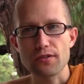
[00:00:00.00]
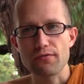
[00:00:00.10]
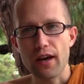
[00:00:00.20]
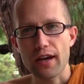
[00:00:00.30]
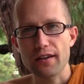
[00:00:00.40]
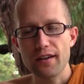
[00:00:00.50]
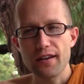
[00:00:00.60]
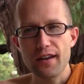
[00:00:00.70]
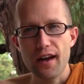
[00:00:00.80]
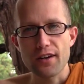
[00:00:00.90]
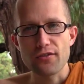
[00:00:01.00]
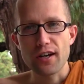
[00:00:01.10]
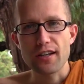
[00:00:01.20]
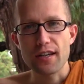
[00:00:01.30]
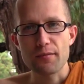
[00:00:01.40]
In fact, I
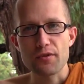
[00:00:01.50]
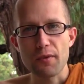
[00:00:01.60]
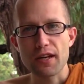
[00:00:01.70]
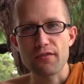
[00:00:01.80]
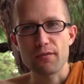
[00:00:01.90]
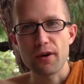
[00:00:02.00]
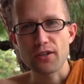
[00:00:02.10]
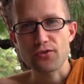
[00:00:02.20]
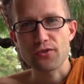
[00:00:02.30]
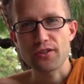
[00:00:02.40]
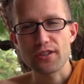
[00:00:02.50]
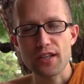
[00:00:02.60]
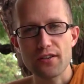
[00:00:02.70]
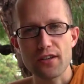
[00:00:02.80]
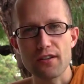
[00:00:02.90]
tried to keep as many of the monks' rules as
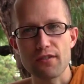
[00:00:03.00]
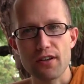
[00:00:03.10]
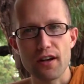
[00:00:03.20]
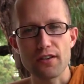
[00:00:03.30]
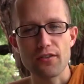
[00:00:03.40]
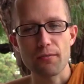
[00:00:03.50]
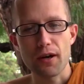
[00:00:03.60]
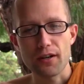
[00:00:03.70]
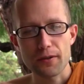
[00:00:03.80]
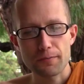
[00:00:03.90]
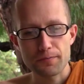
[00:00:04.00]
I could, even not as a monk.